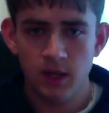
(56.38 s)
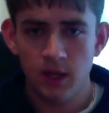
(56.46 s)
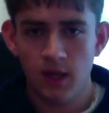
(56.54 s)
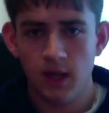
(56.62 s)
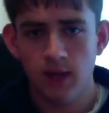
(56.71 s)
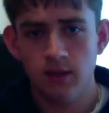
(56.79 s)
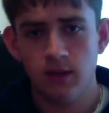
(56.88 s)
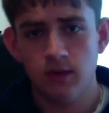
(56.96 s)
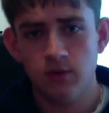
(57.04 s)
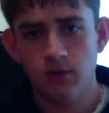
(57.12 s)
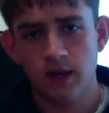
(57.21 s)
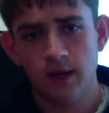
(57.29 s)
and then
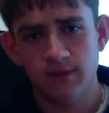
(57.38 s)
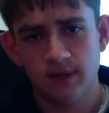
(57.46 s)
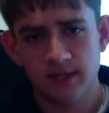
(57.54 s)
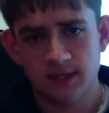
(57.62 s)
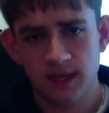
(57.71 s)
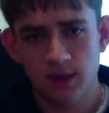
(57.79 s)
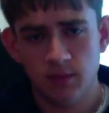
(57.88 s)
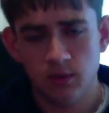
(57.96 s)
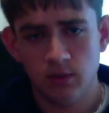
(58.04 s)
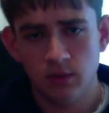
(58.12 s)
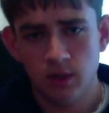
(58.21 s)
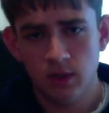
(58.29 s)
you can have less
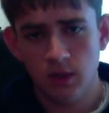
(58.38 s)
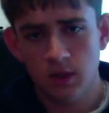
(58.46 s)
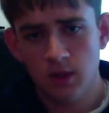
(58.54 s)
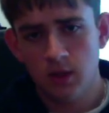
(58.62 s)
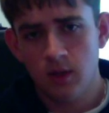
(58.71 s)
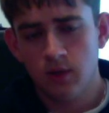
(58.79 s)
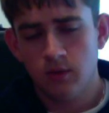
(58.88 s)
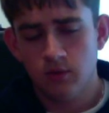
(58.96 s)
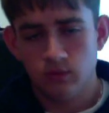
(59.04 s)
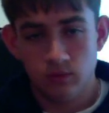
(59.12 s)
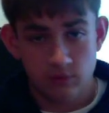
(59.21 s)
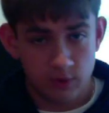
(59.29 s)
cable
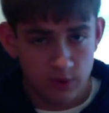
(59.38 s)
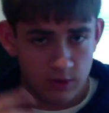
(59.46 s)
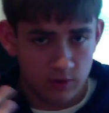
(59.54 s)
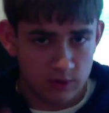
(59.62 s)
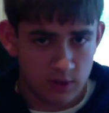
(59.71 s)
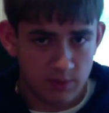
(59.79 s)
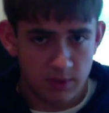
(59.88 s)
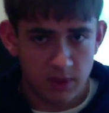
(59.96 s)
when it goes up,